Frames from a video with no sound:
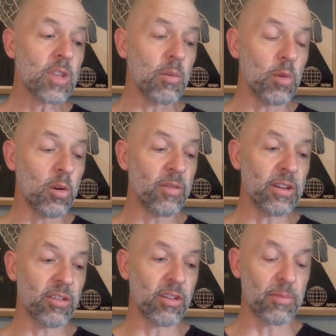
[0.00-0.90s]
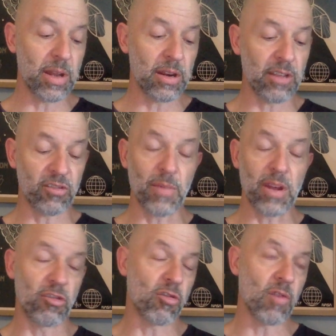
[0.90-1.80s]
moved into the Eastern
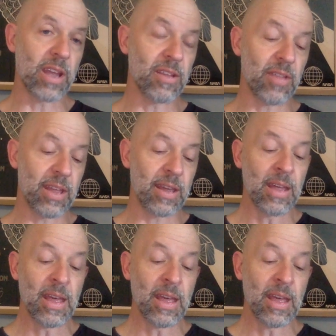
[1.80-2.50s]
Mediterranean there,